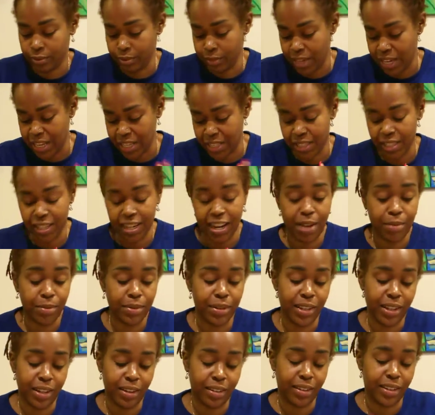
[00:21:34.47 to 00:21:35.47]
I see that one
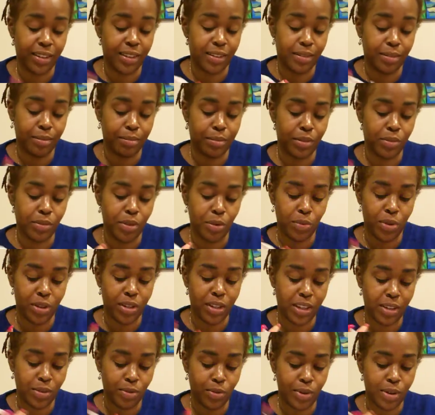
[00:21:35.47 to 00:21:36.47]
down there. I'm going
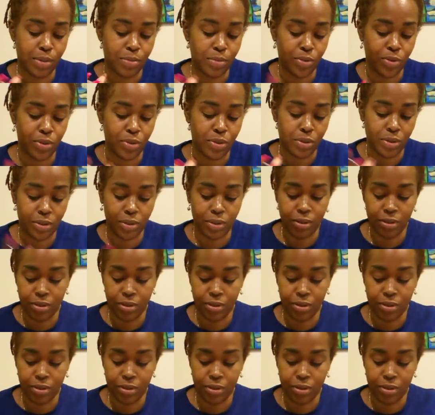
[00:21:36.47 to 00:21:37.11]
to get one more.